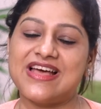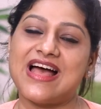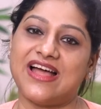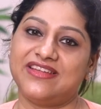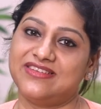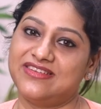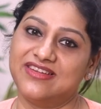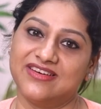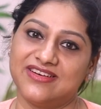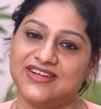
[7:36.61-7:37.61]

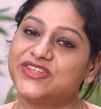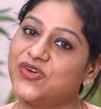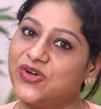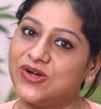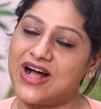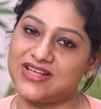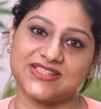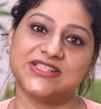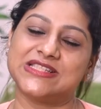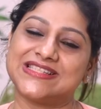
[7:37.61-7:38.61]
And the
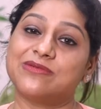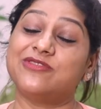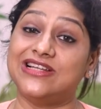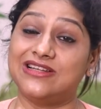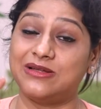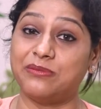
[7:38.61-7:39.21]
asanas will